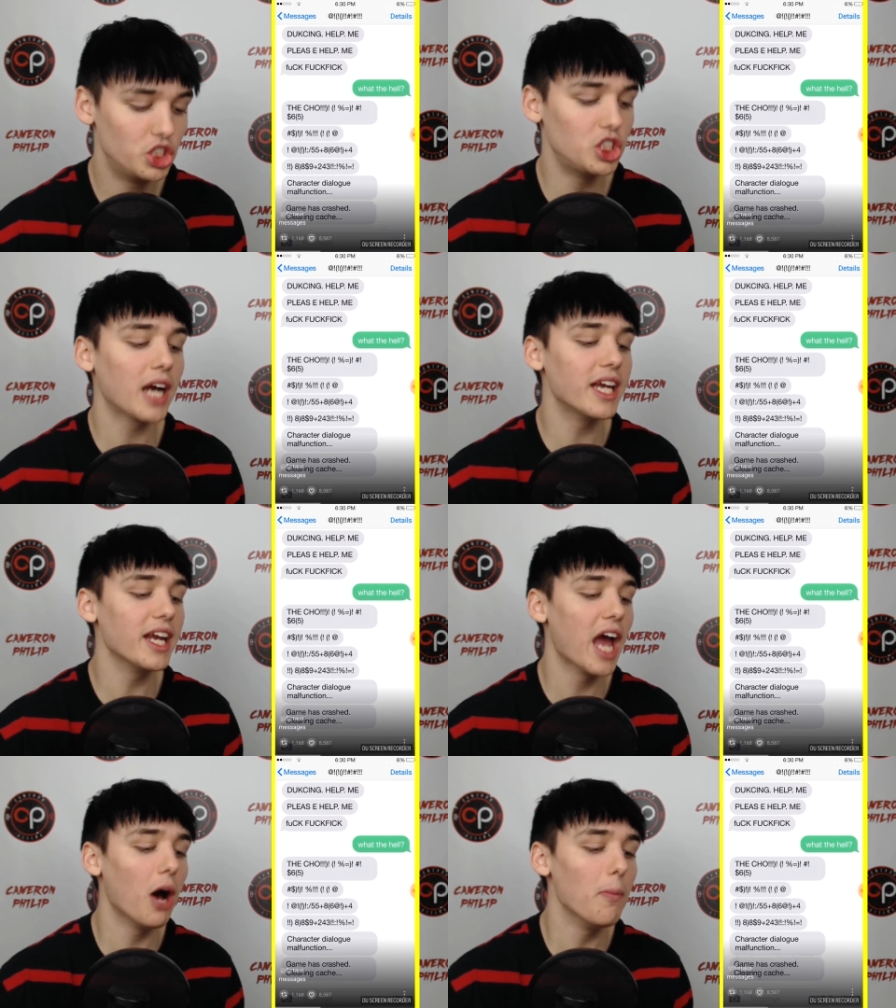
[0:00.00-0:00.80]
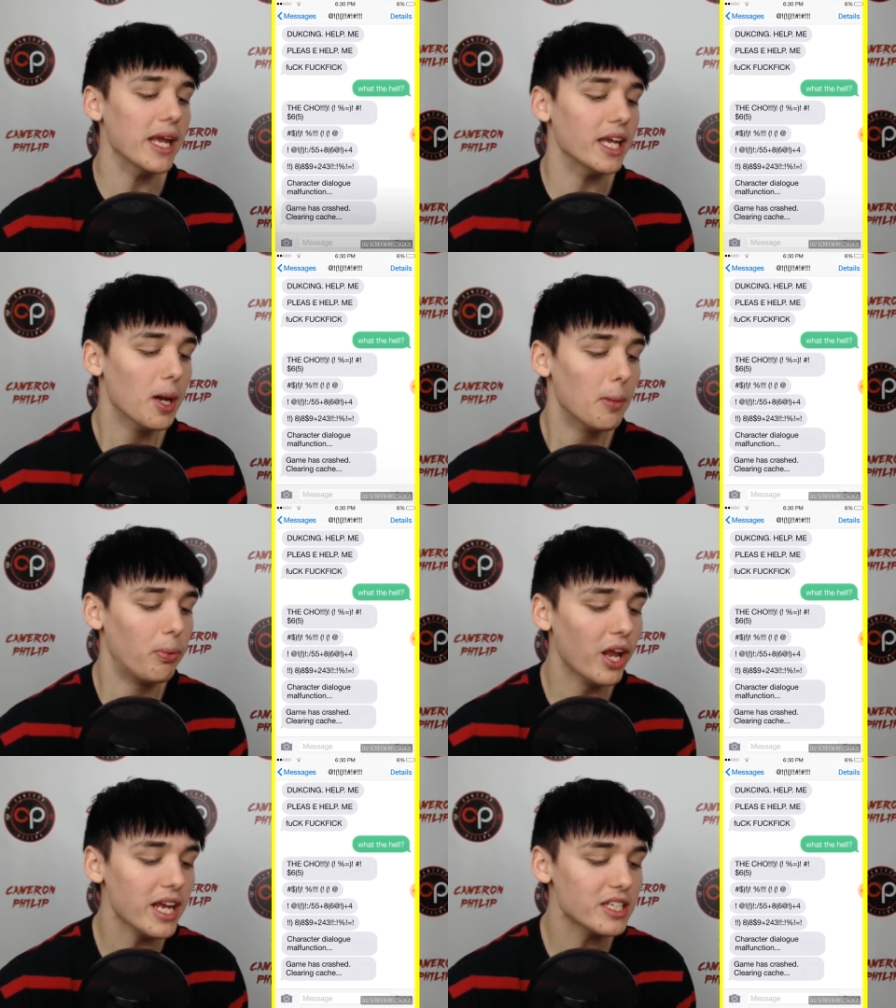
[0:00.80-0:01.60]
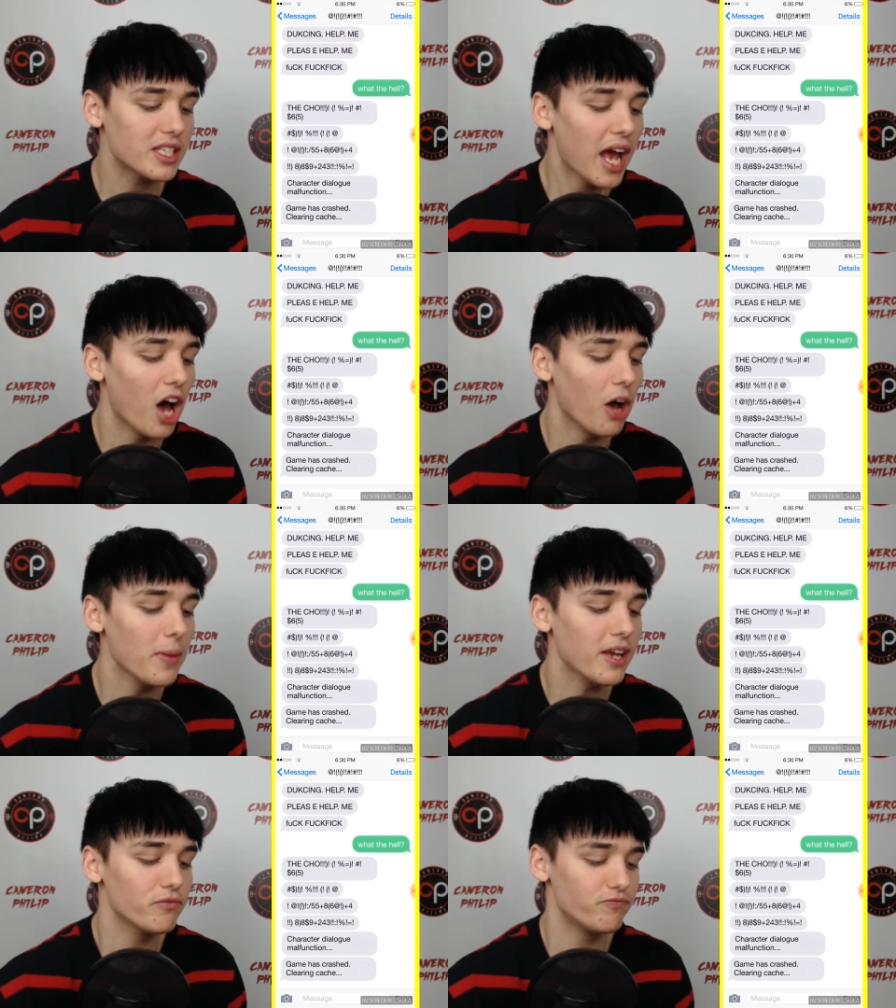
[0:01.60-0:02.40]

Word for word: Ducking, help me! Please help me!